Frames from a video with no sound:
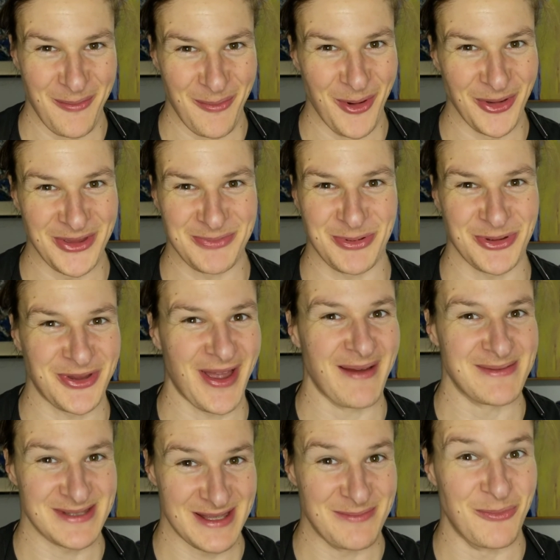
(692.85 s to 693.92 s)
multiple
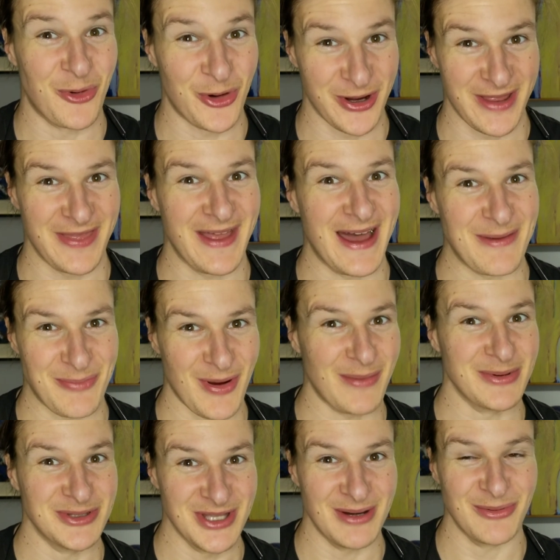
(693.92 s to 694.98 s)
times, and more than that,
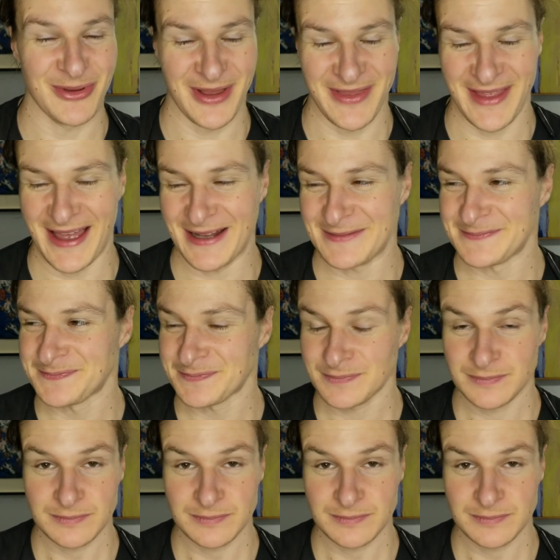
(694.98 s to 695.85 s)
probably double than that.